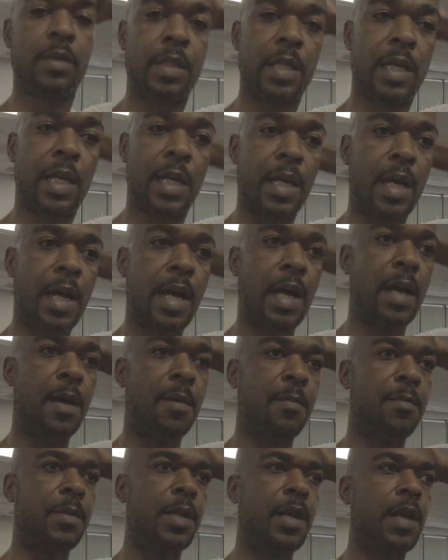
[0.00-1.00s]
that
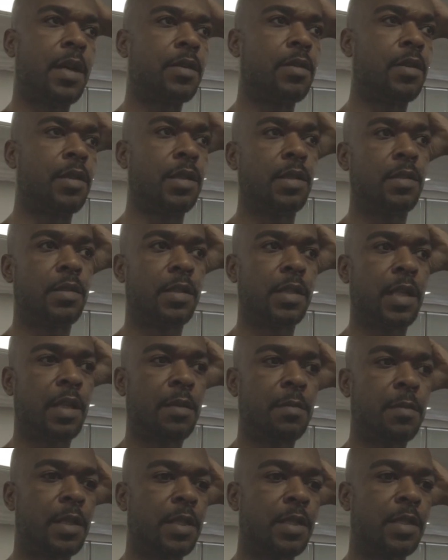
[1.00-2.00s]
I'm not gonna set
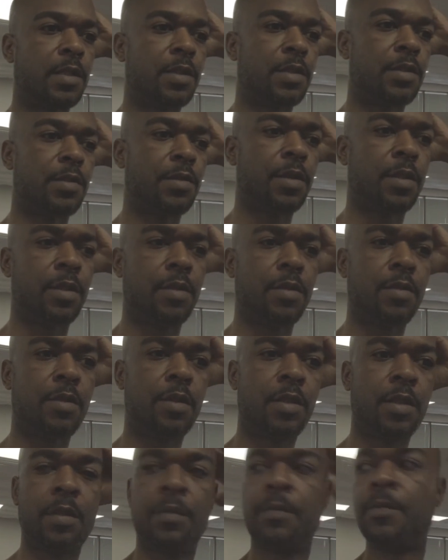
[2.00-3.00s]
up because they're too
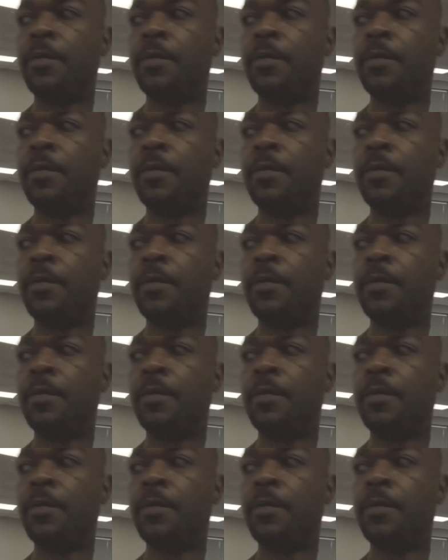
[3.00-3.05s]
huge.